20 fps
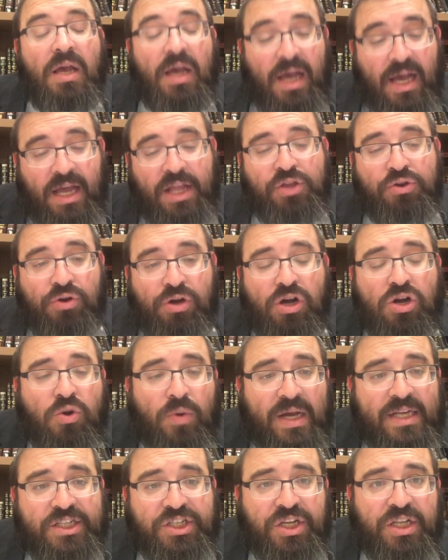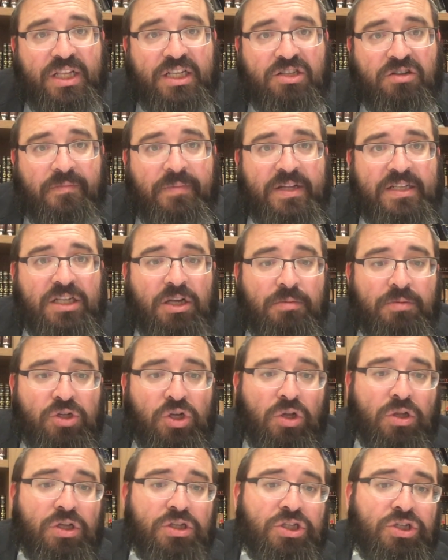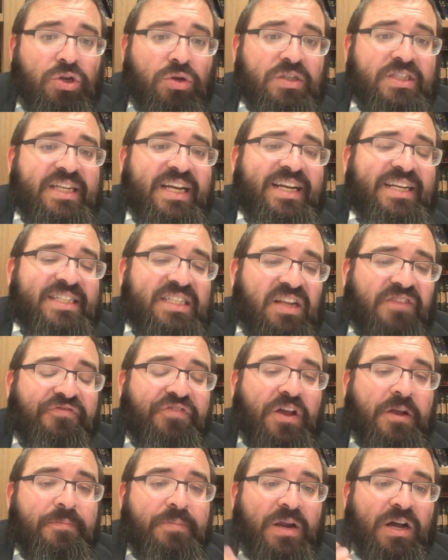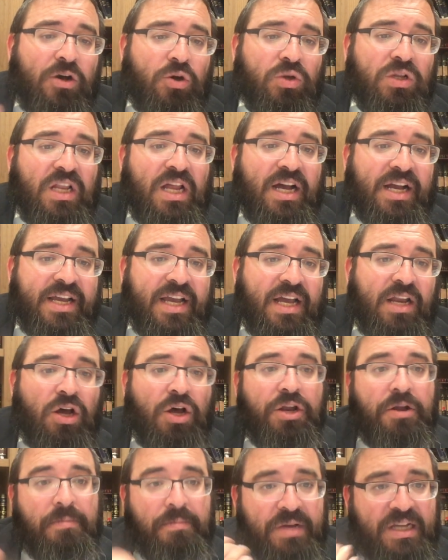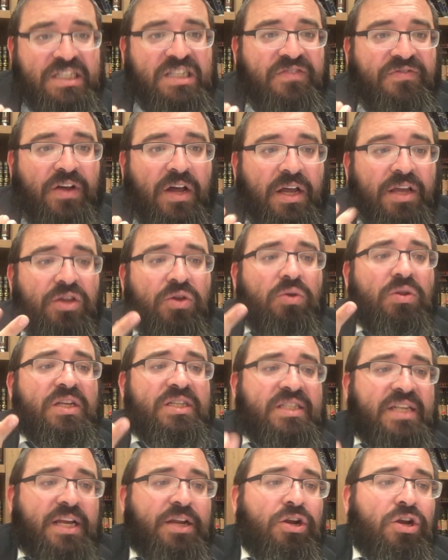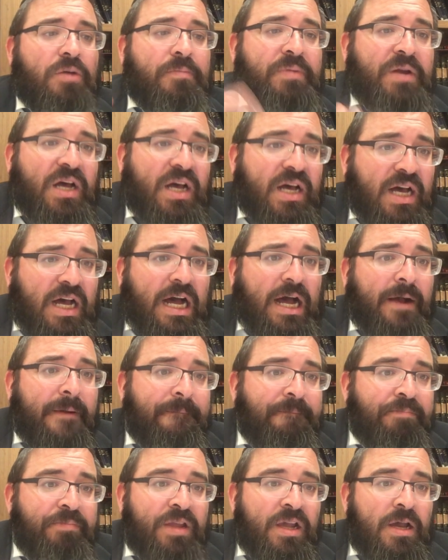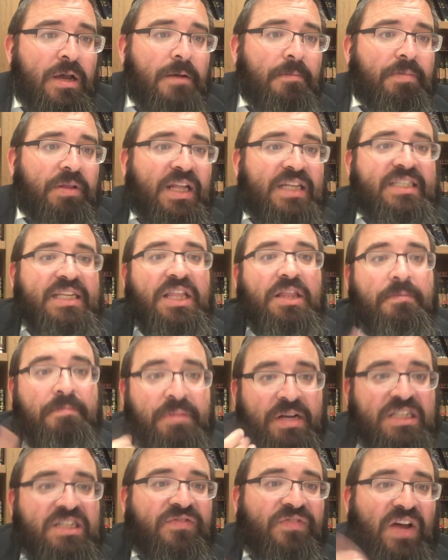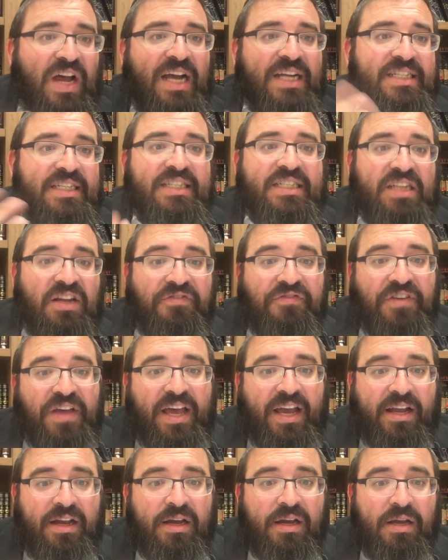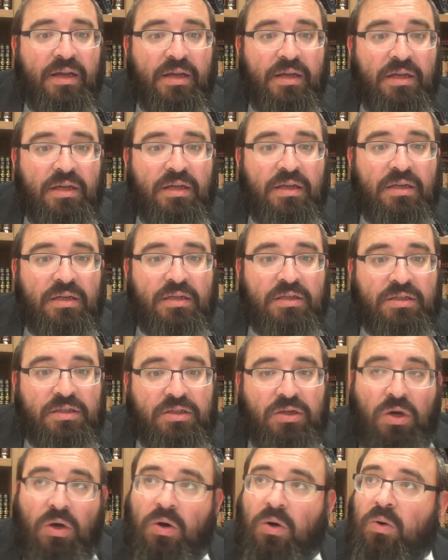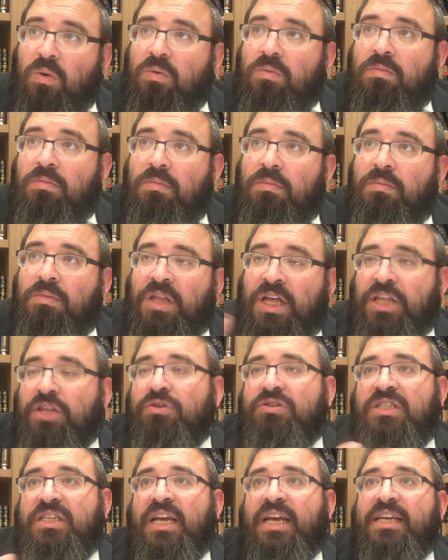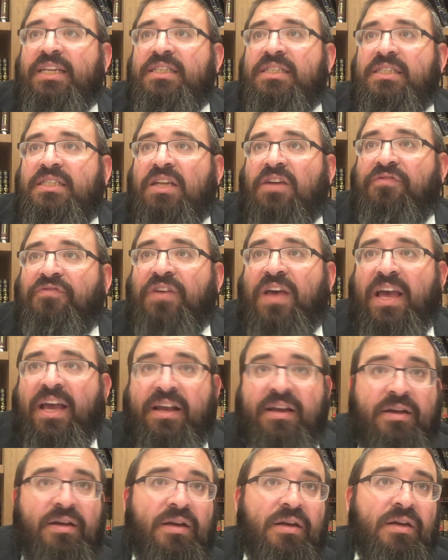And you could question this Rabbi Tzion Abba Shaul because you don't say a safek brachot leakel on a mitzvah, you only say it on a bracha. But let's say the mitzvah has a safek, so then you say safek.